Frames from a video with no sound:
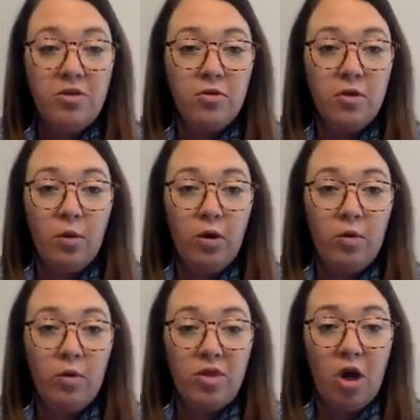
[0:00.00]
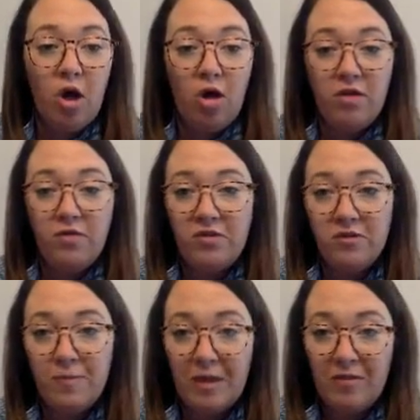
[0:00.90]
You can work with all of this
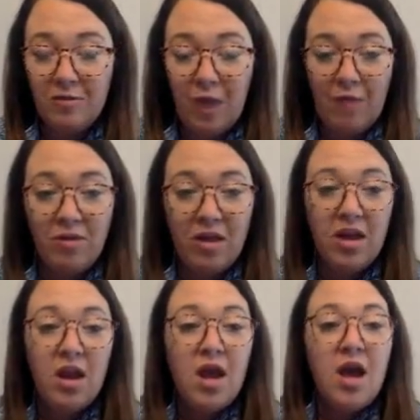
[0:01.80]
space around it.